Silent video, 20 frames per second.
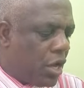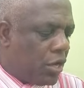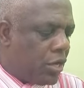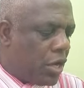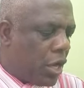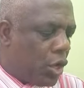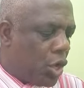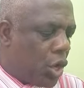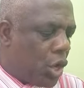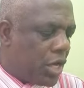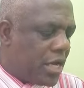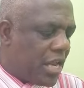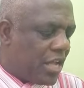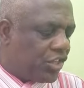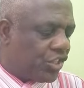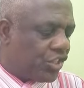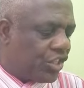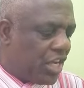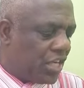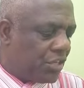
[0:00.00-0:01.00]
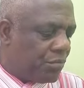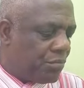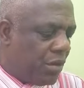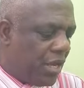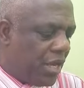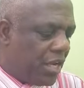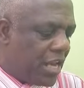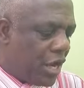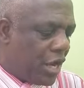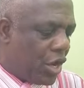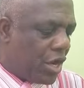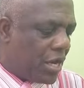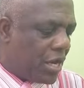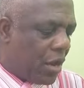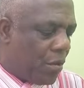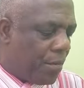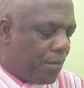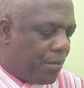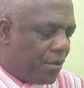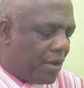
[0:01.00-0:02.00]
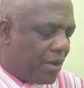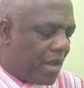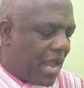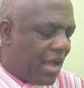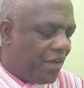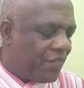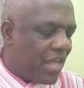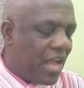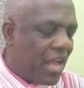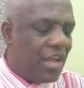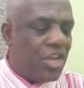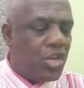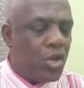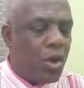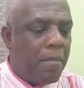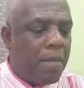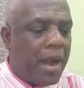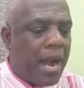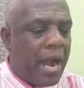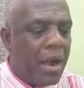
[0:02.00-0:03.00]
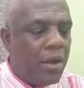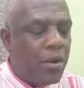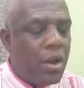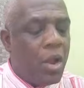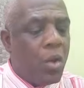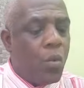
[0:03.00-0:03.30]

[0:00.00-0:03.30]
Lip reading: The Lord has saved me. The Lord has put laughter in your mouth.